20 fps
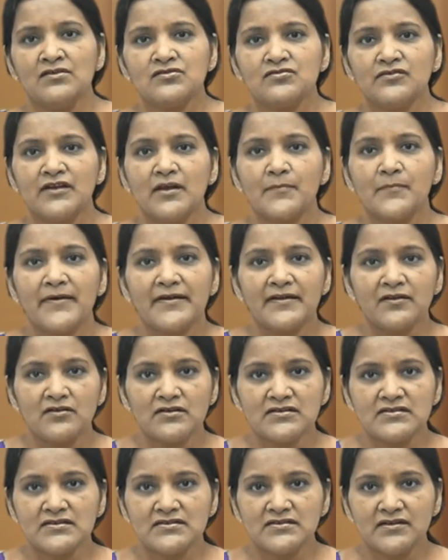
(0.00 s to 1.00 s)
So in a
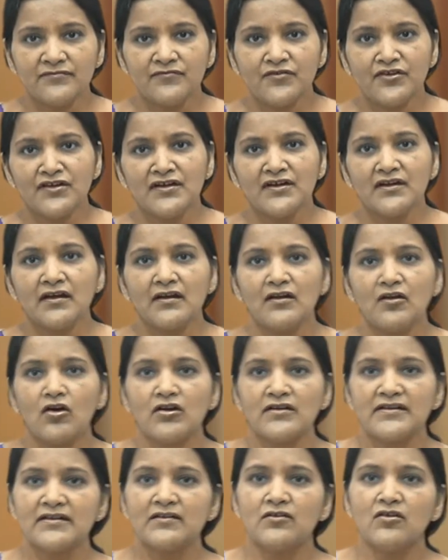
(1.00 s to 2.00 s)
particular season we need a
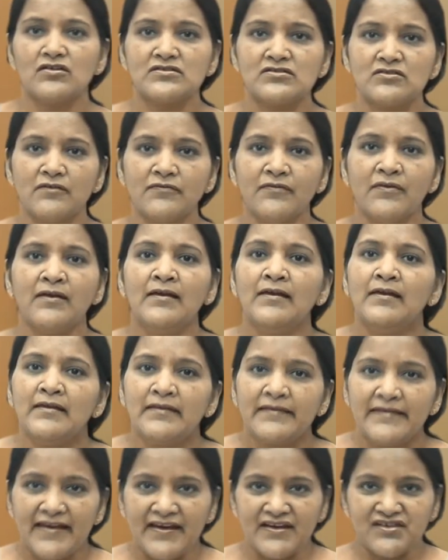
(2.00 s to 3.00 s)
lot and lots of
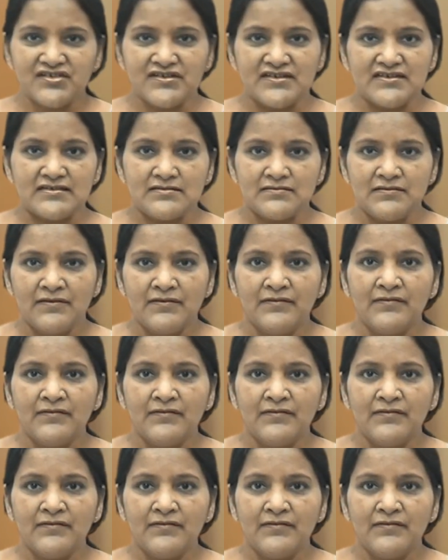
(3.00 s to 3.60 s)
cashes.